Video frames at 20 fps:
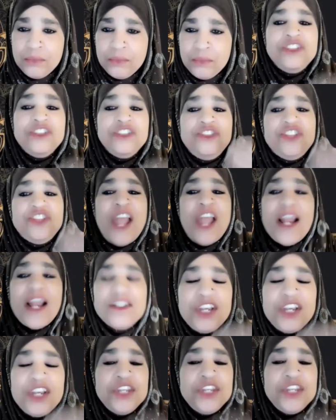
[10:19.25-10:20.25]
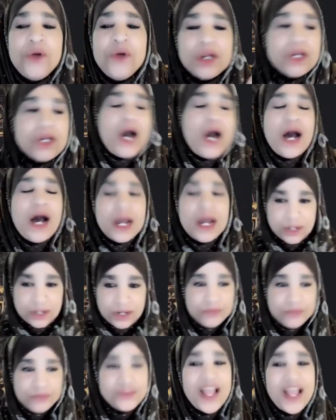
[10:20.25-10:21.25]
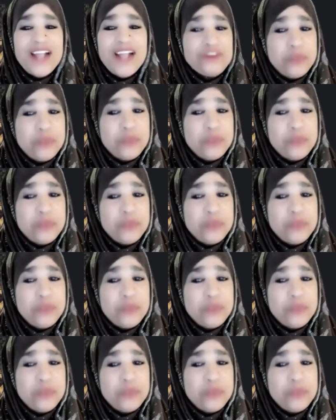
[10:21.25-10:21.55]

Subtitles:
rejecting your Qadr. That's